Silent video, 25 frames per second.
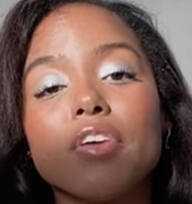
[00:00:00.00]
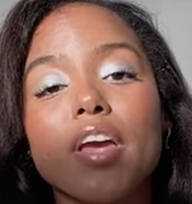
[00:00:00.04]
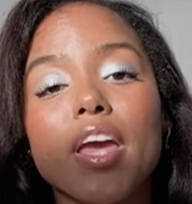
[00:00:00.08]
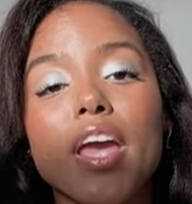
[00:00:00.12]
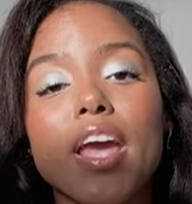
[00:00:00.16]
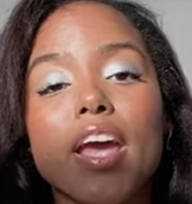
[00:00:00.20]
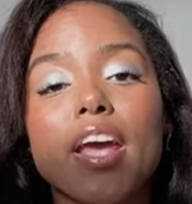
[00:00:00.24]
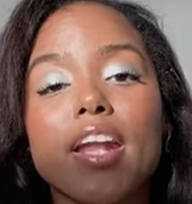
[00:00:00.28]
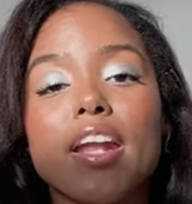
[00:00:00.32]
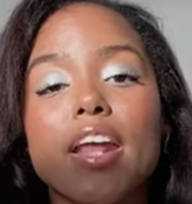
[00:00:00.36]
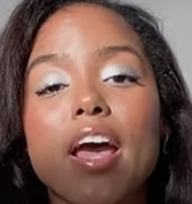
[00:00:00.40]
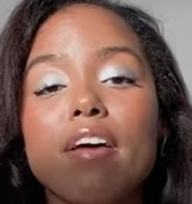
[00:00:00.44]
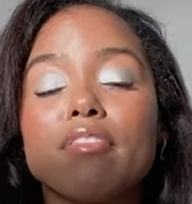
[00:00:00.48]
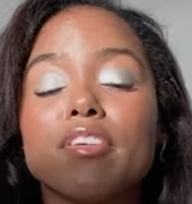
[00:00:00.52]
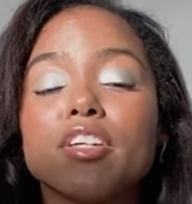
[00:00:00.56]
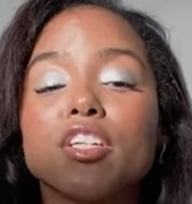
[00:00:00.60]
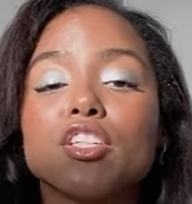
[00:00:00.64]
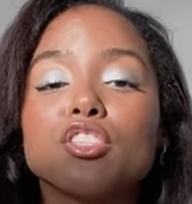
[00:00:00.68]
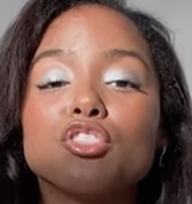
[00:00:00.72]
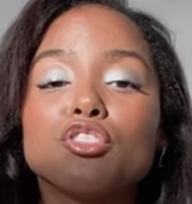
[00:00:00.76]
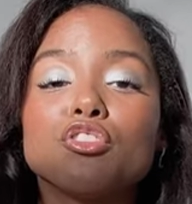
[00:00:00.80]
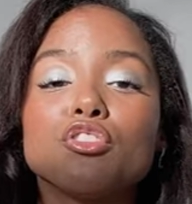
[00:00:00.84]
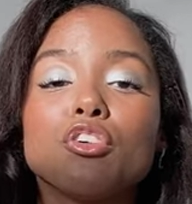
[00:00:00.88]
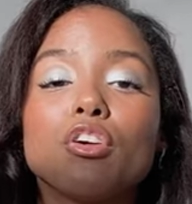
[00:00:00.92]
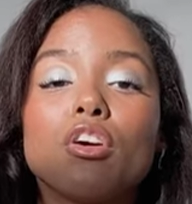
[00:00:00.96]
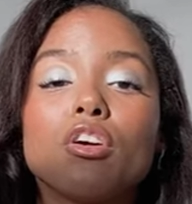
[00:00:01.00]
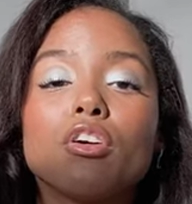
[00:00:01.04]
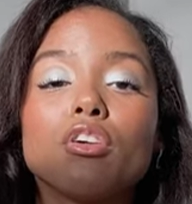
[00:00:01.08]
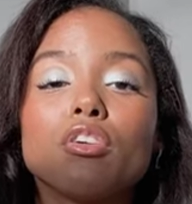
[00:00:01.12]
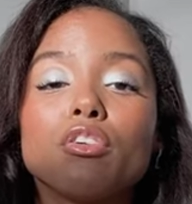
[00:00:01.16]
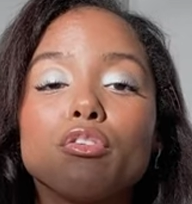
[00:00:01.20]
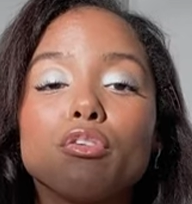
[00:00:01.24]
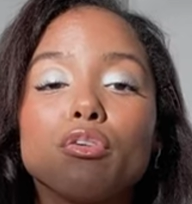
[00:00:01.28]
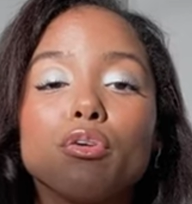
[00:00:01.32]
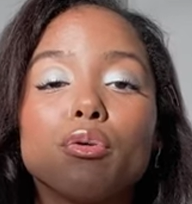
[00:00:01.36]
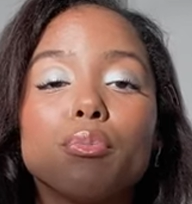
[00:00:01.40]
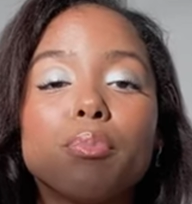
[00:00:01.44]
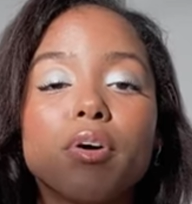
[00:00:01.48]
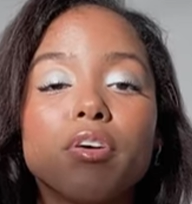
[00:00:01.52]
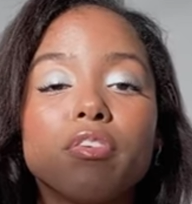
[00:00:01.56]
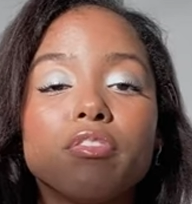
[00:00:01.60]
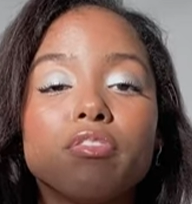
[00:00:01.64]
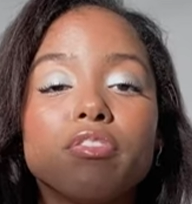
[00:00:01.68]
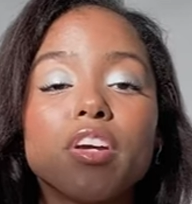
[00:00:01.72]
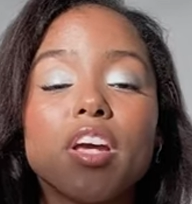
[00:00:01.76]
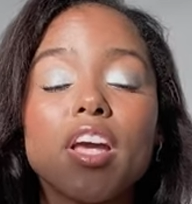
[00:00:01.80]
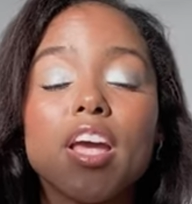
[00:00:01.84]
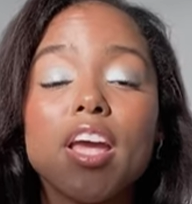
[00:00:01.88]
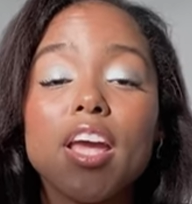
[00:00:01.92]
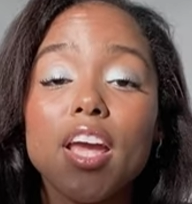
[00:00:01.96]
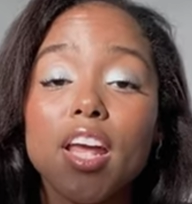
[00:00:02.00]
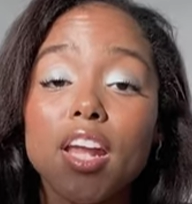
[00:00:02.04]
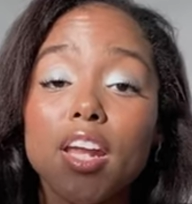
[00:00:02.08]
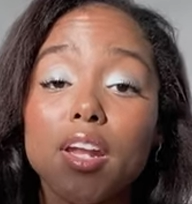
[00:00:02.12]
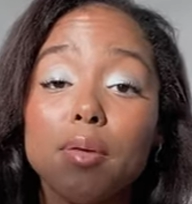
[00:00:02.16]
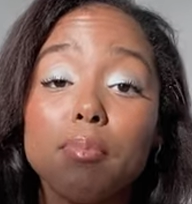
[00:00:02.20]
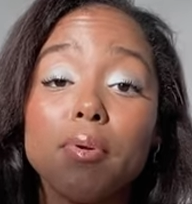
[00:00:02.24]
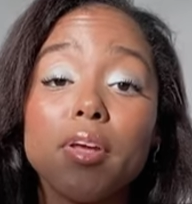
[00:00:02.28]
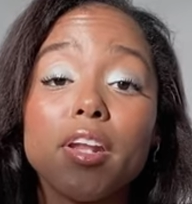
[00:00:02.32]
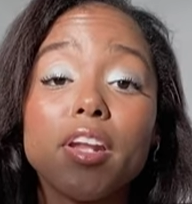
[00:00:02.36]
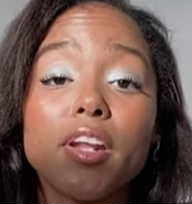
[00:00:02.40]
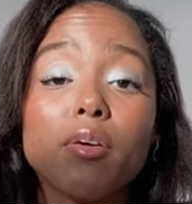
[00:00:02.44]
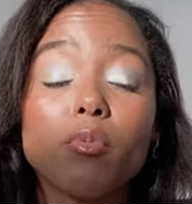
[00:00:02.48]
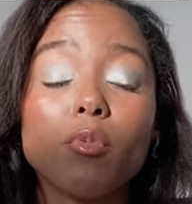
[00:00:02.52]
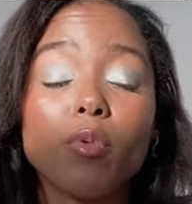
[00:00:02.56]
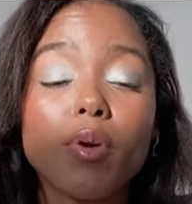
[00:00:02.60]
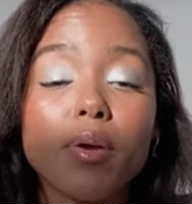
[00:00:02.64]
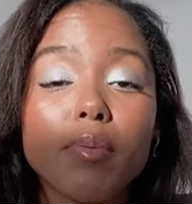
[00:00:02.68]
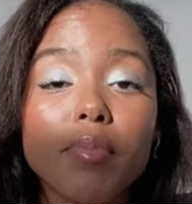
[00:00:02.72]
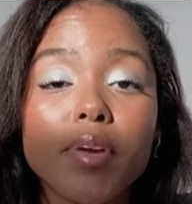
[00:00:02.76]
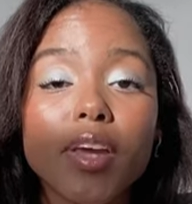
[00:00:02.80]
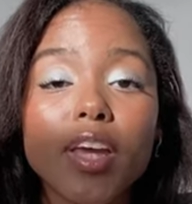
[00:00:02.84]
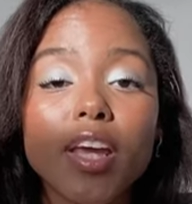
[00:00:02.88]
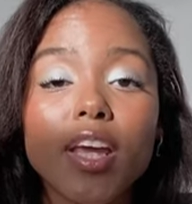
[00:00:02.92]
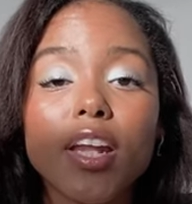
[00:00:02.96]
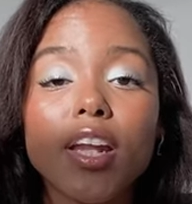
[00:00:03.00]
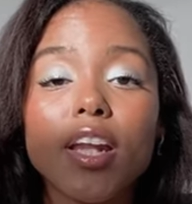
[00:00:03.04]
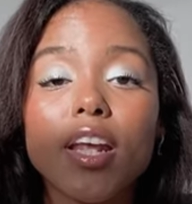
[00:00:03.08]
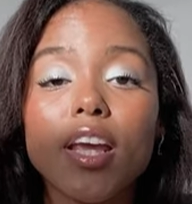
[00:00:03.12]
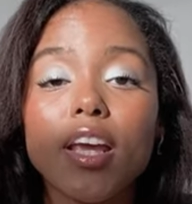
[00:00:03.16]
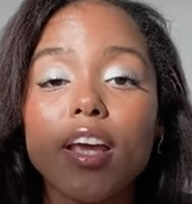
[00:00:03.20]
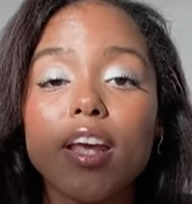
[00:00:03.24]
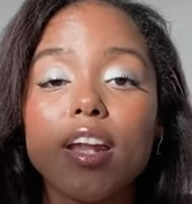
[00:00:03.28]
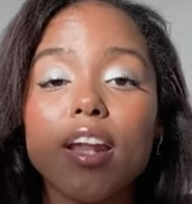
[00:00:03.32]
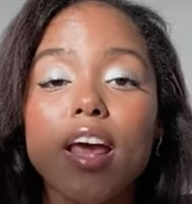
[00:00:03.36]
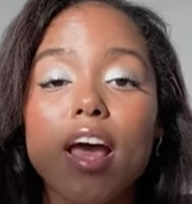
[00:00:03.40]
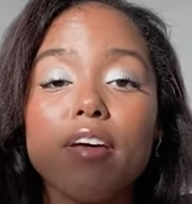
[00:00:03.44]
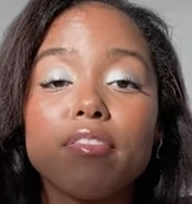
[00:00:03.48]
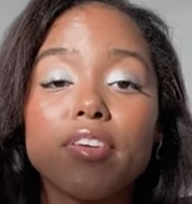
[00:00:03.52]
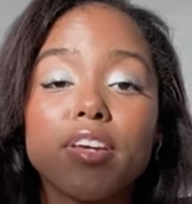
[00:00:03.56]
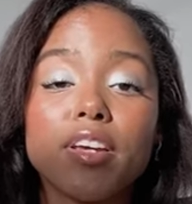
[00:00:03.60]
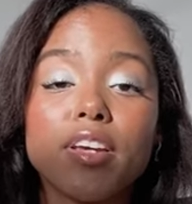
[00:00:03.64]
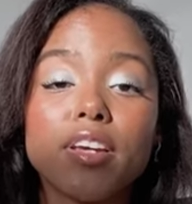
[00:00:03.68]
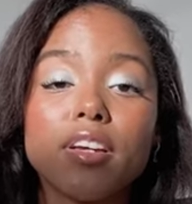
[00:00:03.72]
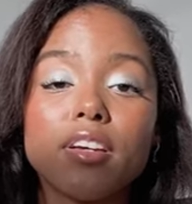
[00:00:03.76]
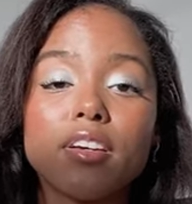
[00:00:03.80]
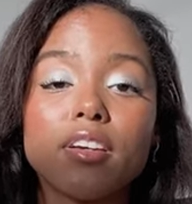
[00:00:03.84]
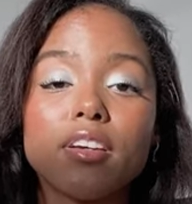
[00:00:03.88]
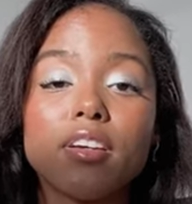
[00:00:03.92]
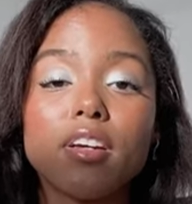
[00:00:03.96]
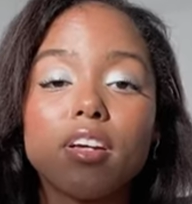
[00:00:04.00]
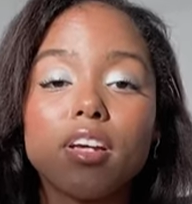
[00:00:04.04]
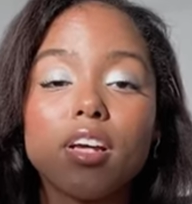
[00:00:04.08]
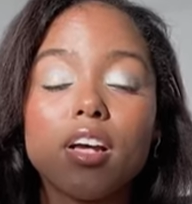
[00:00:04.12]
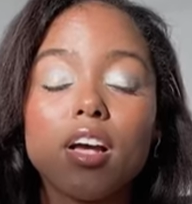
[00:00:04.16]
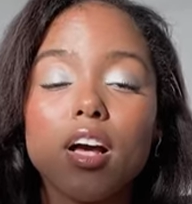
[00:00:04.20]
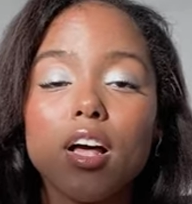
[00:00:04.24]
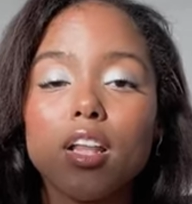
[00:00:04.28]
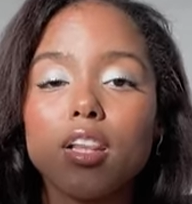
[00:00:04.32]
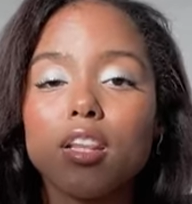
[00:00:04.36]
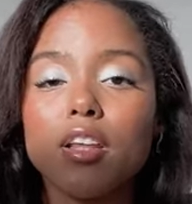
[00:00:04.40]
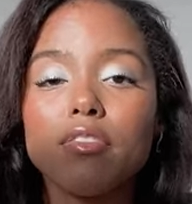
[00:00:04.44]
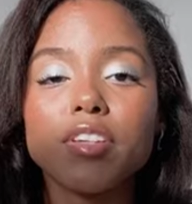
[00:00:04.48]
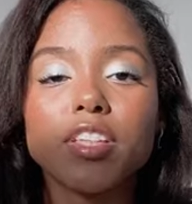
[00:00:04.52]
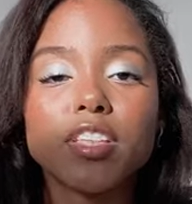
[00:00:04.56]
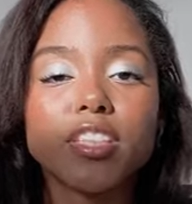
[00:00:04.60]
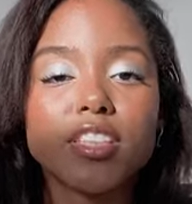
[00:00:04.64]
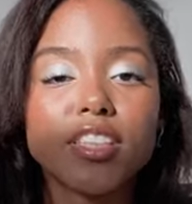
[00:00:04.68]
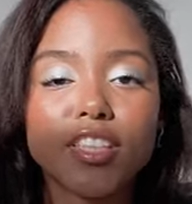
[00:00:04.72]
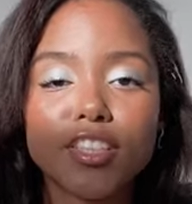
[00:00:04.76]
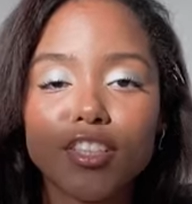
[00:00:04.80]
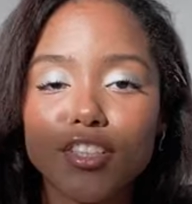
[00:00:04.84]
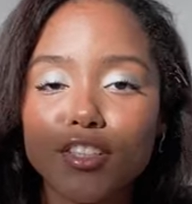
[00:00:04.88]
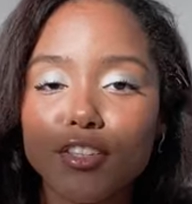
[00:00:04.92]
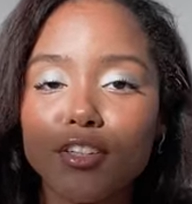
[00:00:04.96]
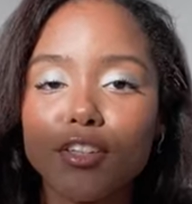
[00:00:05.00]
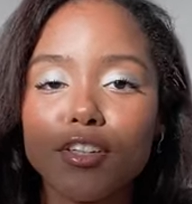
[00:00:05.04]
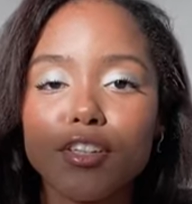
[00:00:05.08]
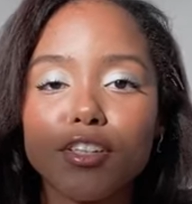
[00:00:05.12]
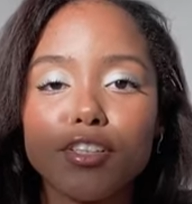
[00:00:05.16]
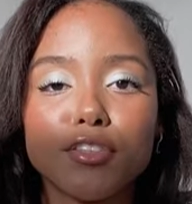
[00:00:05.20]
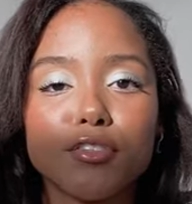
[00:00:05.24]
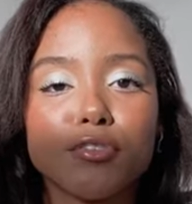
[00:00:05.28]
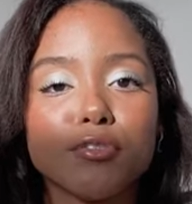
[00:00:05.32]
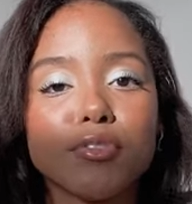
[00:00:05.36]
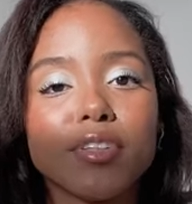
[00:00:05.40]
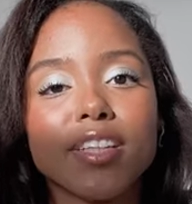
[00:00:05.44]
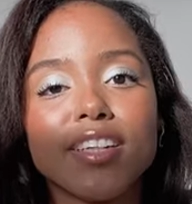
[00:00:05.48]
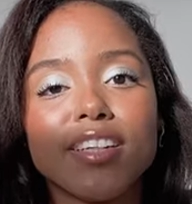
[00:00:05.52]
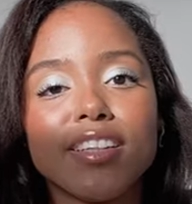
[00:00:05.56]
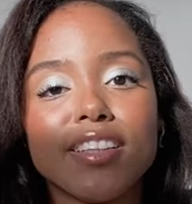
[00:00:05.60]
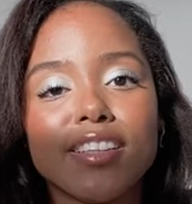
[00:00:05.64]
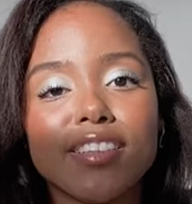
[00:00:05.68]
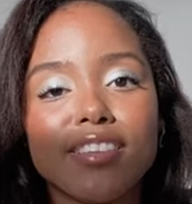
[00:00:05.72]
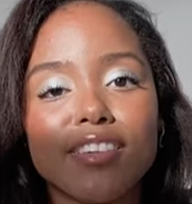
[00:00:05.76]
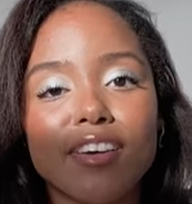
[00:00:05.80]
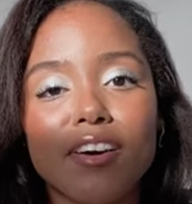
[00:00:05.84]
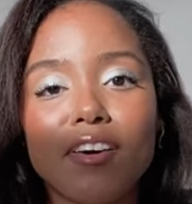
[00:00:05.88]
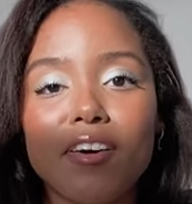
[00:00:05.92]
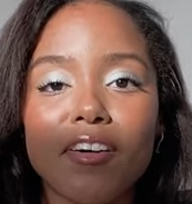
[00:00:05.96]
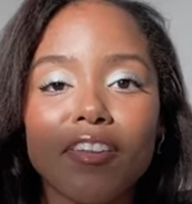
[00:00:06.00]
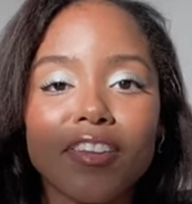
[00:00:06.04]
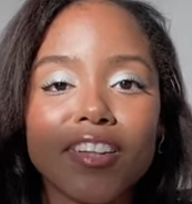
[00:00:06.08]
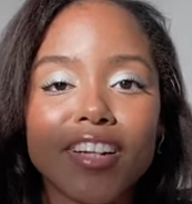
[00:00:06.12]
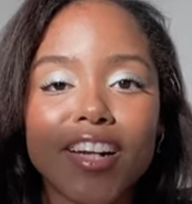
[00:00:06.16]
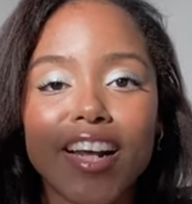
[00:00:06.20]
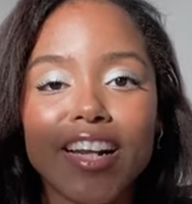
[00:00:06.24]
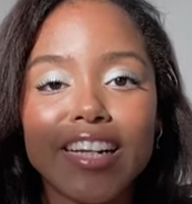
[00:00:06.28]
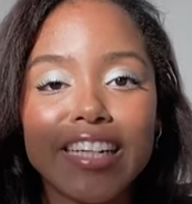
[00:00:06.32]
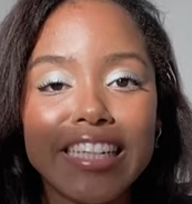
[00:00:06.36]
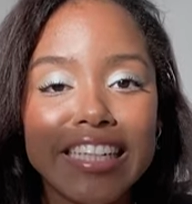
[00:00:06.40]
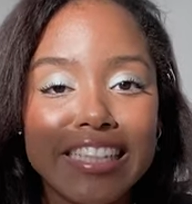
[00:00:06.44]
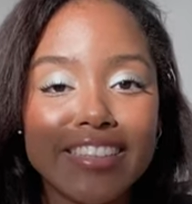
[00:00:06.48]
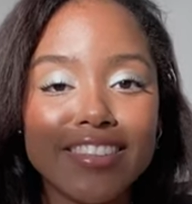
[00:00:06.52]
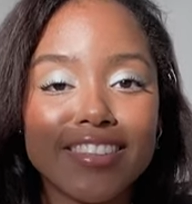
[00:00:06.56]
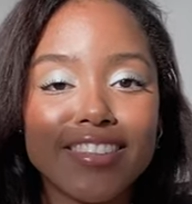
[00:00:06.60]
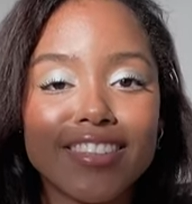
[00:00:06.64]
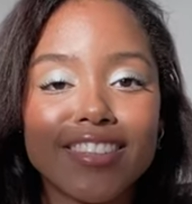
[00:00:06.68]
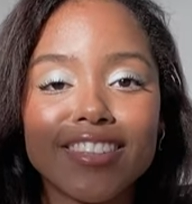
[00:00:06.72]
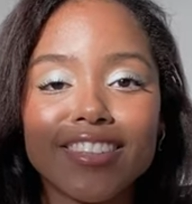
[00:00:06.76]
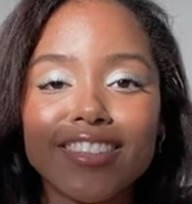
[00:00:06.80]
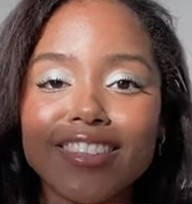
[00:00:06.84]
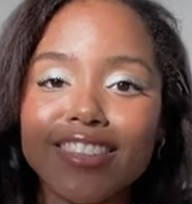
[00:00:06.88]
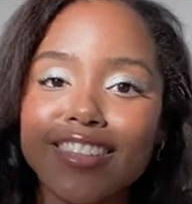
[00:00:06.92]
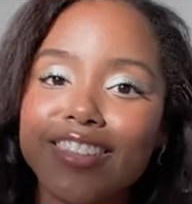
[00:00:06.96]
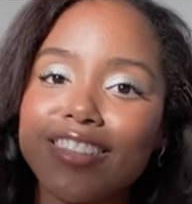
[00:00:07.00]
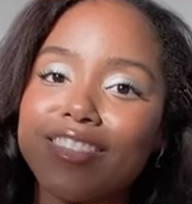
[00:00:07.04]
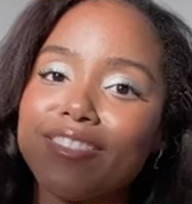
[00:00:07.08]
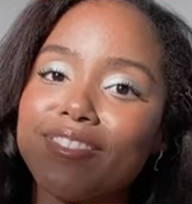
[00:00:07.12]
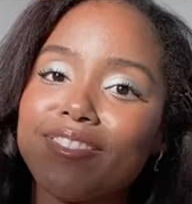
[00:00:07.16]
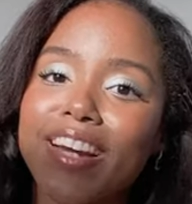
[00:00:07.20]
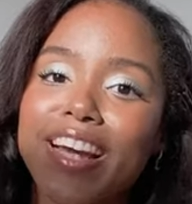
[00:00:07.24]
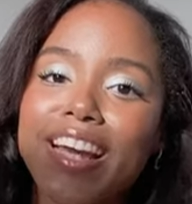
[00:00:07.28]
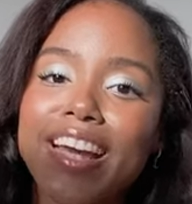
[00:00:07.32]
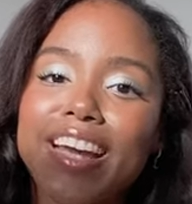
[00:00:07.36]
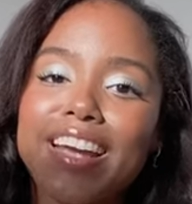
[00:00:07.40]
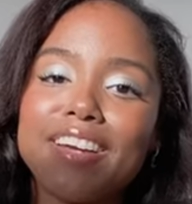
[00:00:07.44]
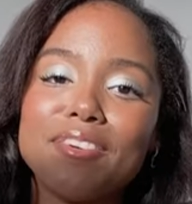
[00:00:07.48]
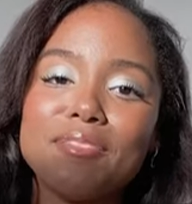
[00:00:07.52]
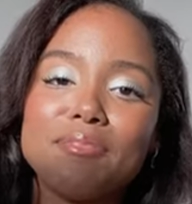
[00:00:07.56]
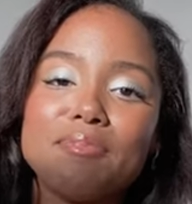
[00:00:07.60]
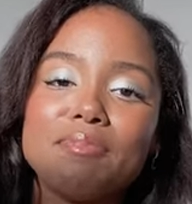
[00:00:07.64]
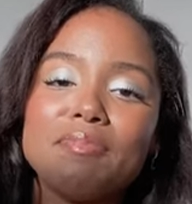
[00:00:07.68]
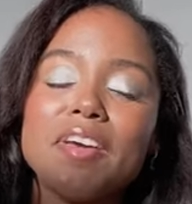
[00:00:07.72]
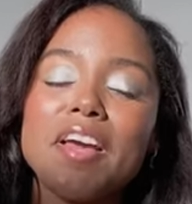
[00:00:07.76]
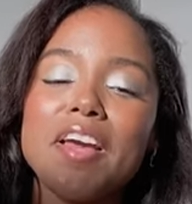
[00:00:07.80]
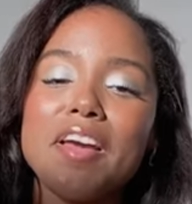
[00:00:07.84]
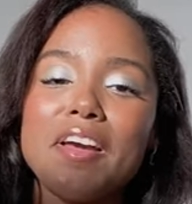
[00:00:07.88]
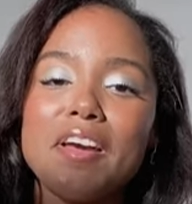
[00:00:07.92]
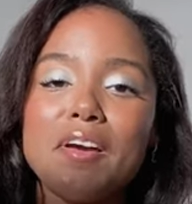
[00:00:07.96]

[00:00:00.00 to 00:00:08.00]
And having a strong group of independent women and having a loving sisterhood is really all that I need to lead the way and